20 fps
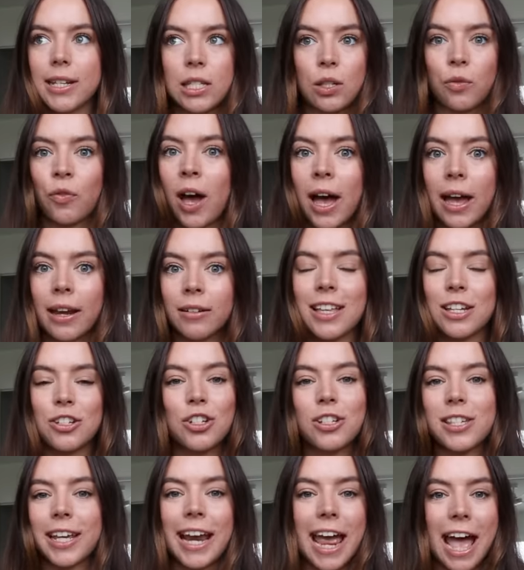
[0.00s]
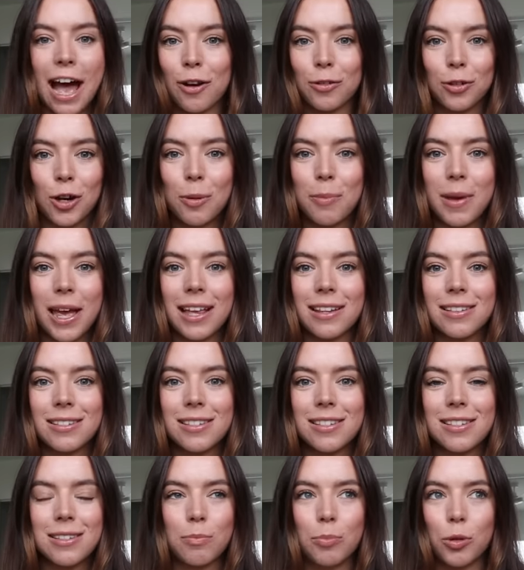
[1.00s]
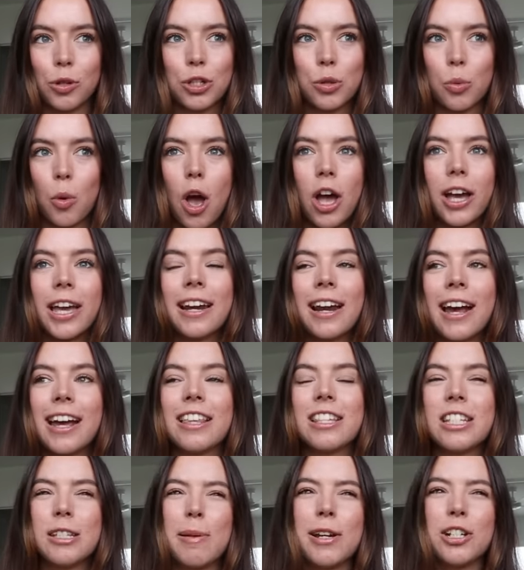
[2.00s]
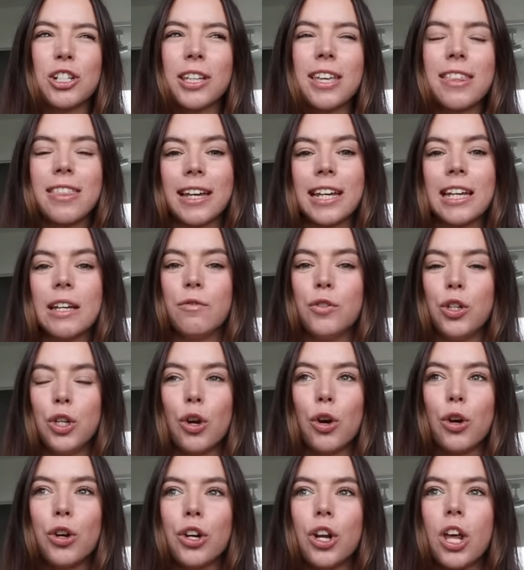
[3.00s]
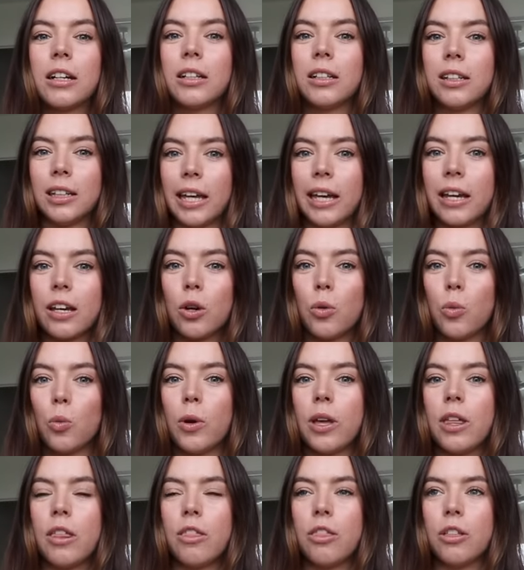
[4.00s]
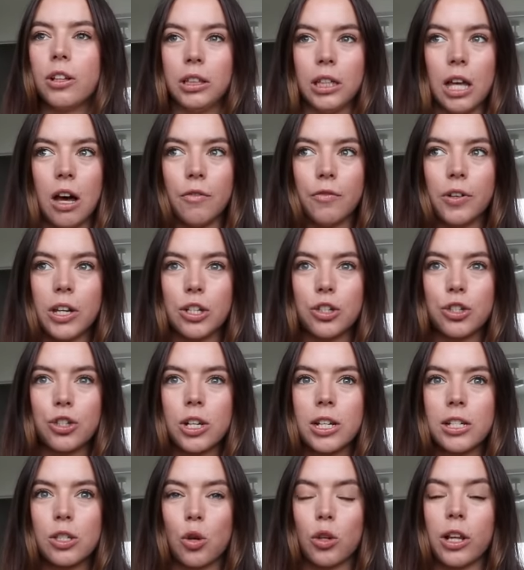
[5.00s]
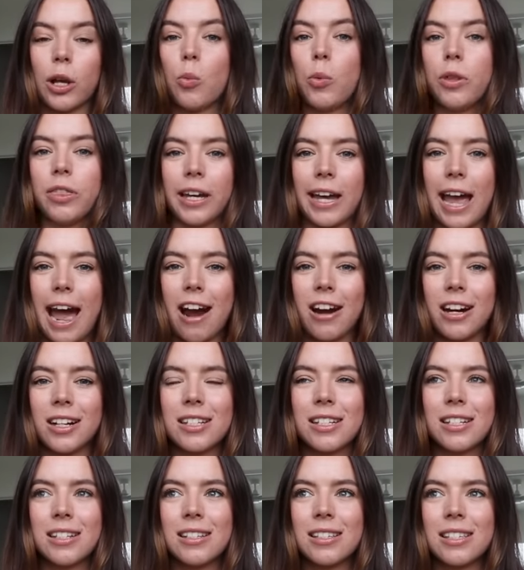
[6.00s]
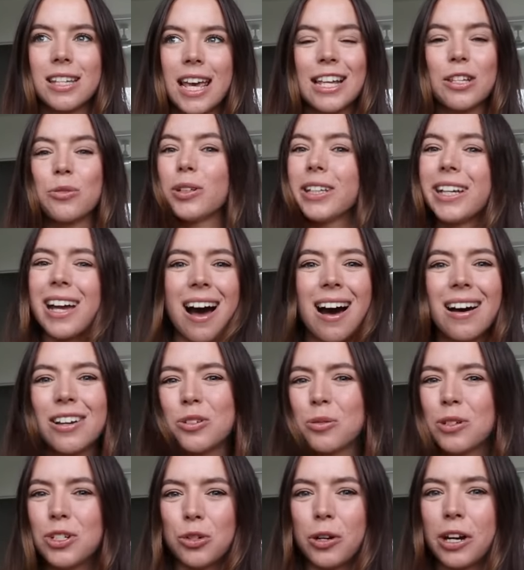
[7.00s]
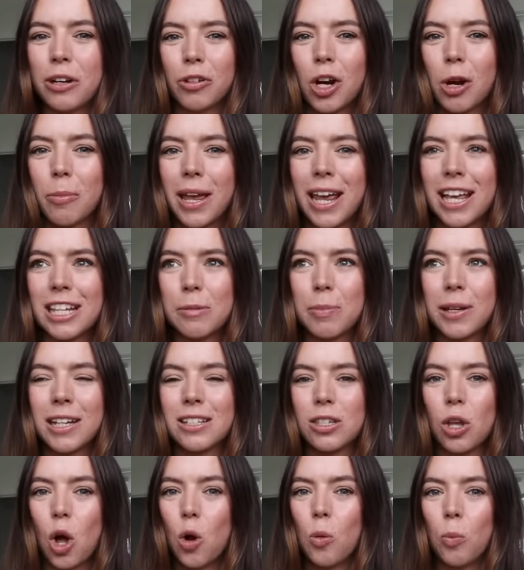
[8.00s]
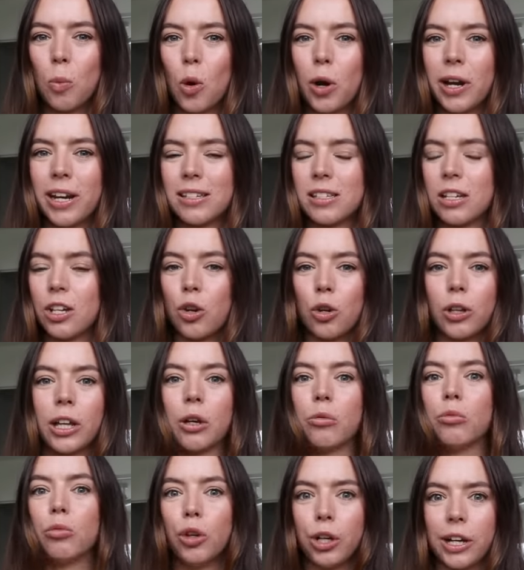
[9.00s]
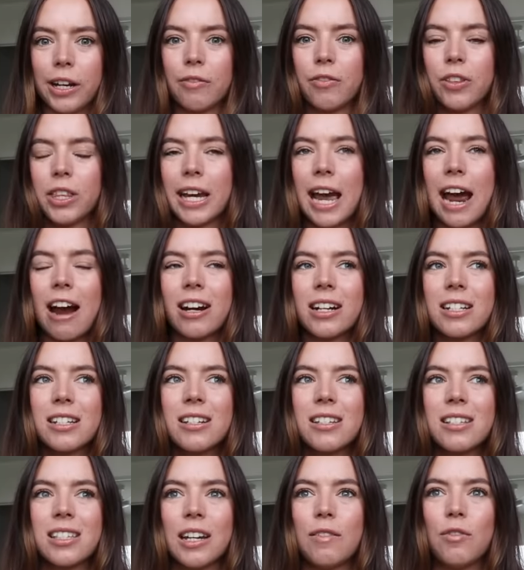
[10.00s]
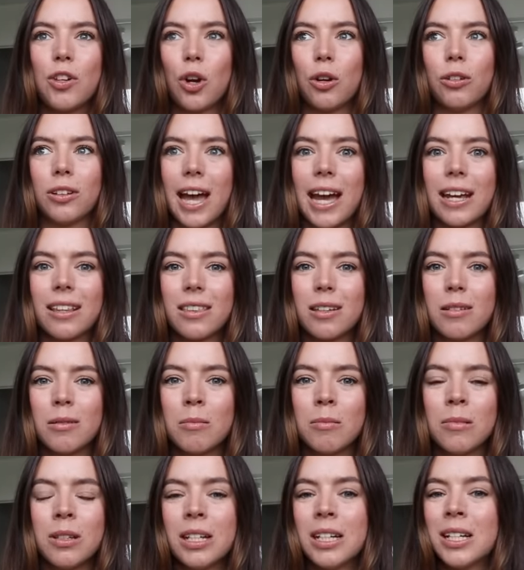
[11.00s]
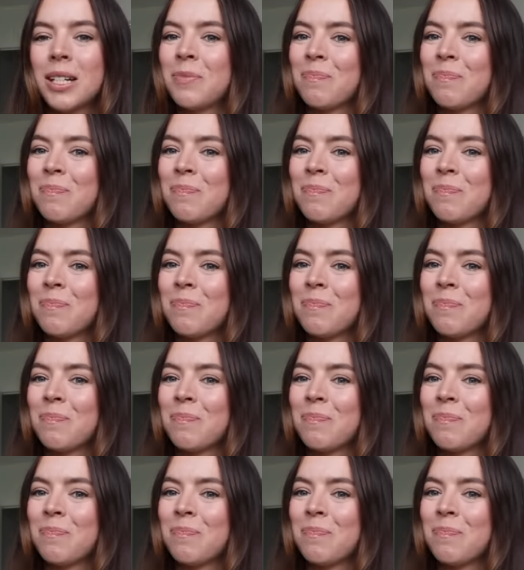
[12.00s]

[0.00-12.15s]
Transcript: is fine. That's just like how romance books work. And especially think if you don't click with the love interest or like with the characters, it's really hard to enjoy a romance because the whole point is that you're like rooting for the characters, and if you don't like them,